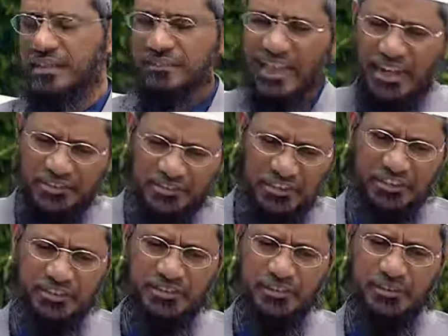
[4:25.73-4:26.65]
That's the
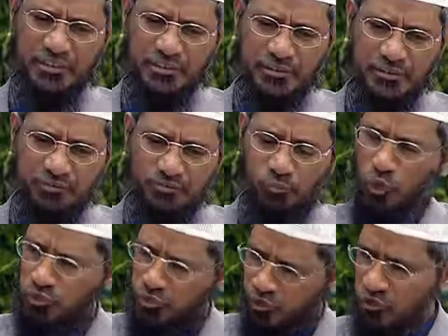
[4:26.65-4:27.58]
reason
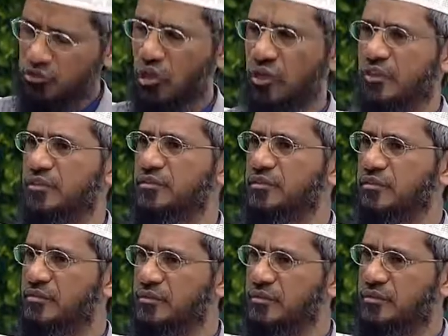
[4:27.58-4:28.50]
most of the scholars,
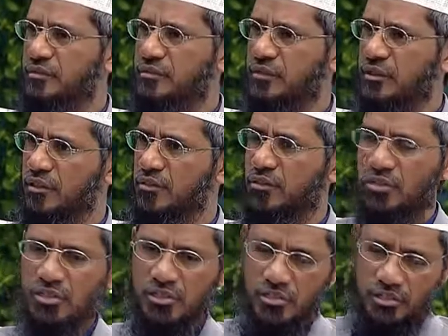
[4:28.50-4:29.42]

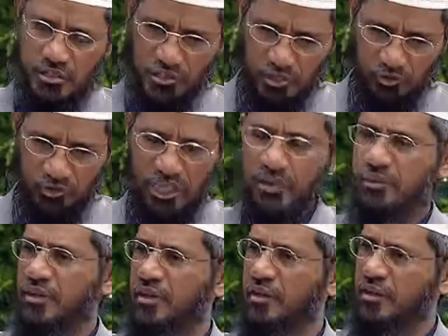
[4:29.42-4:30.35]
including Sheikh
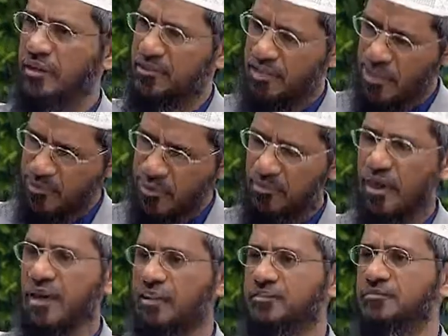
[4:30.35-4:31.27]
Utaimi, Sheikh Bin
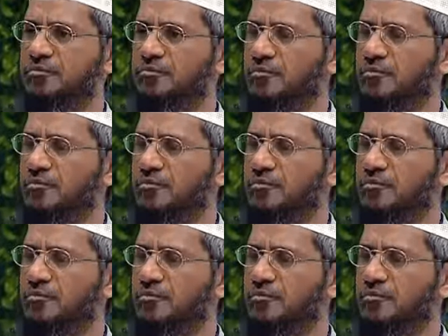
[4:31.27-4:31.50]
Baz,